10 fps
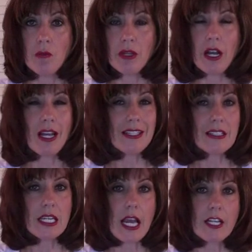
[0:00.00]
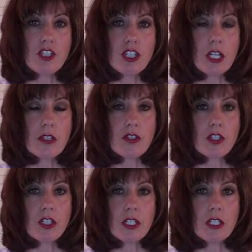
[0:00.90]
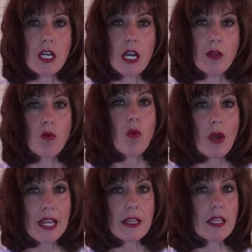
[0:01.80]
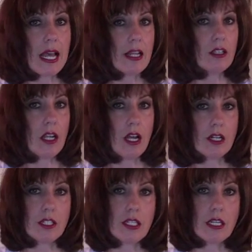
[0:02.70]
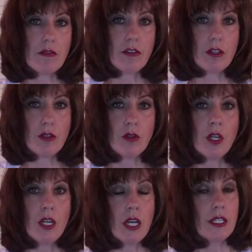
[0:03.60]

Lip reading: But honestly, I just could not wait that long to give you